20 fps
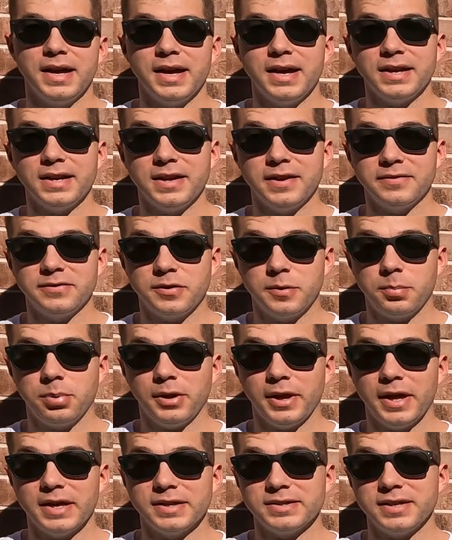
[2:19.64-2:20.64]
It gives the
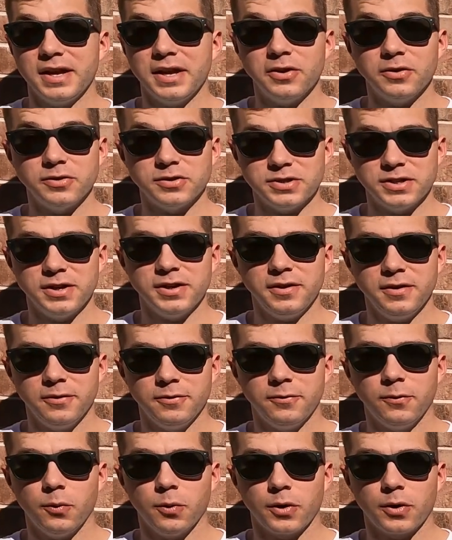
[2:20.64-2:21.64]
plants energy
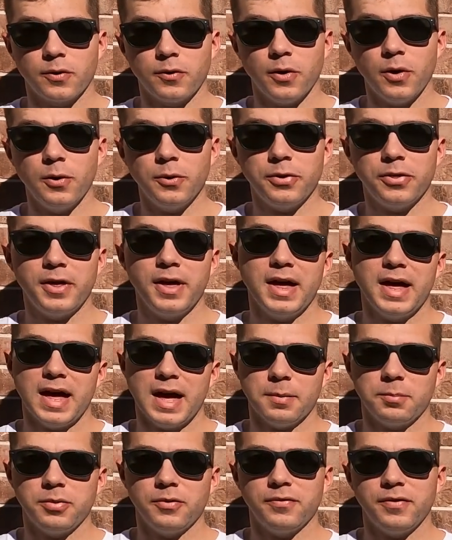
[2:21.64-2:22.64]
for growth
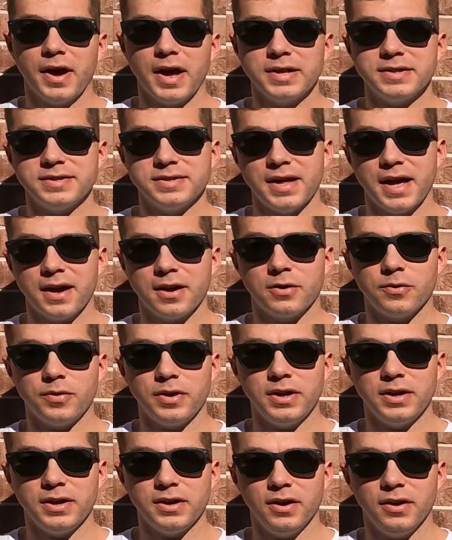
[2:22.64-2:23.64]
and provides that
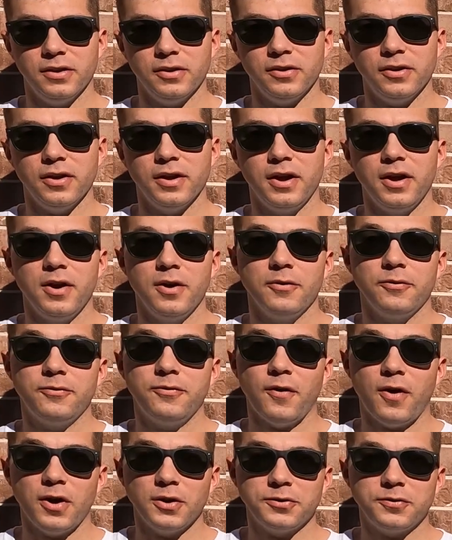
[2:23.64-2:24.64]
green color.
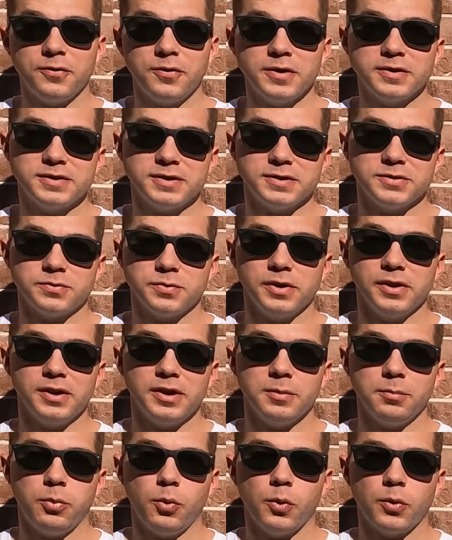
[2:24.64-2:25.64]
Phosphorus is
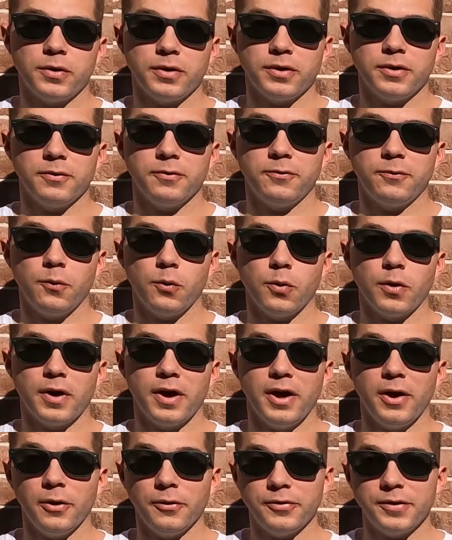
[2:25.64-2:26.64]
really important for
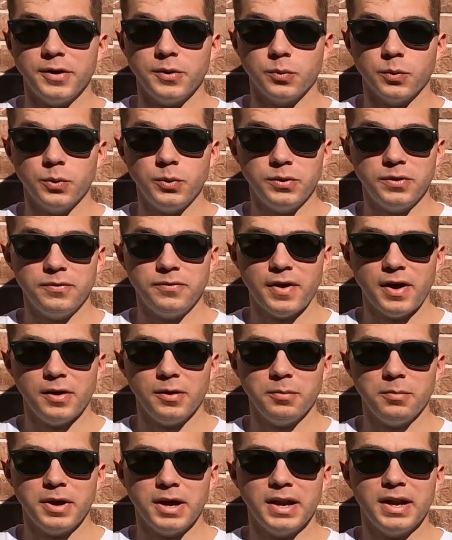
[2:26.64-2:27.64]
healthy root
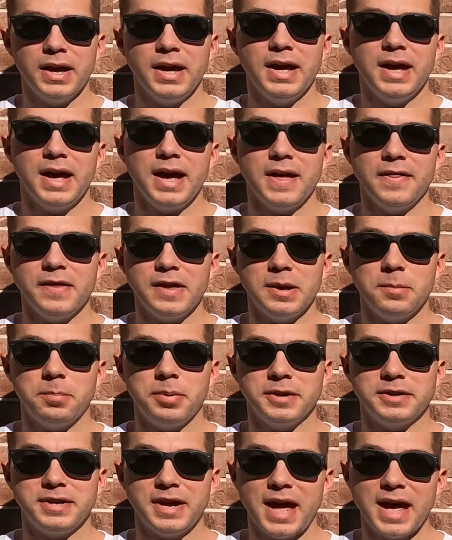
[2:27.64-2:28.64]
development, and then
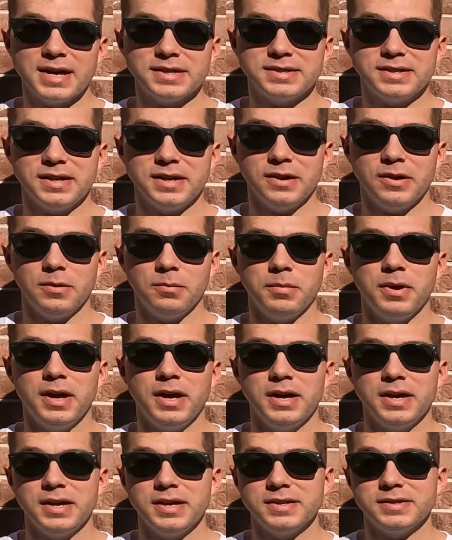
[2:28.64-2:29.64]
potassium
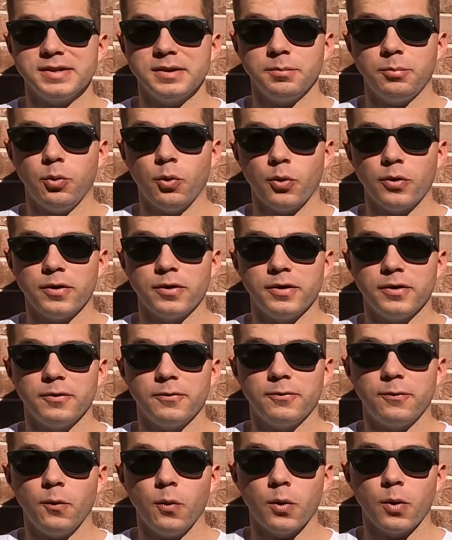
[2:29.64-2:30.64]
is important
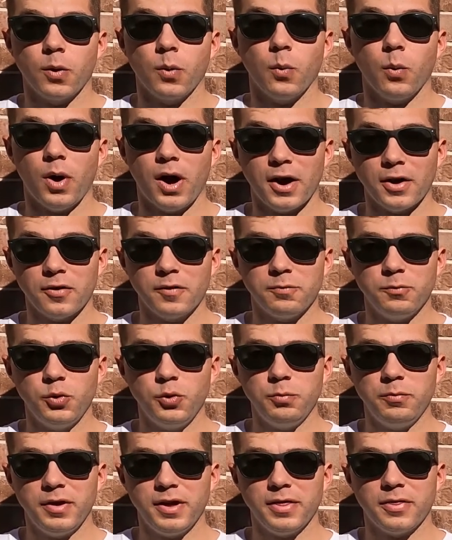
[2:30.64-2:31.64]
for water
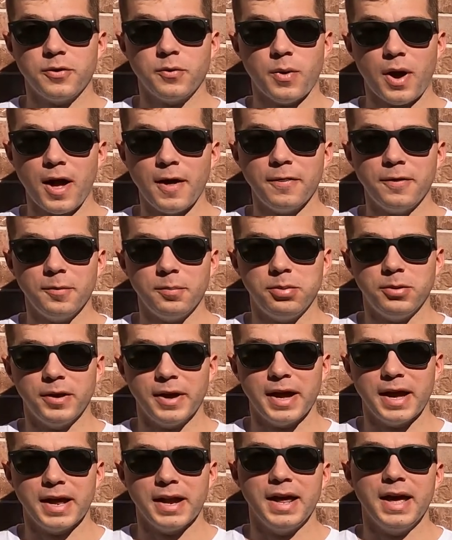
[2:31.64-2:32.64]
movement throughout the
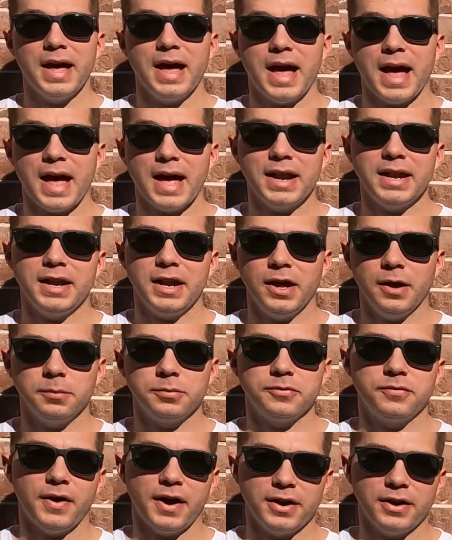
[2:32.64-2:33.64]
plant, and it
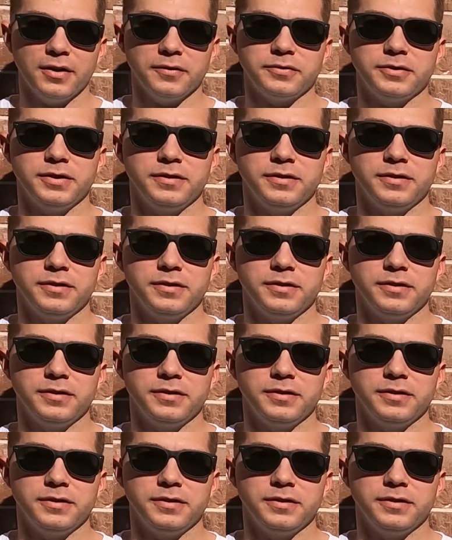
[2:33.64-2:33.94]
helps fight off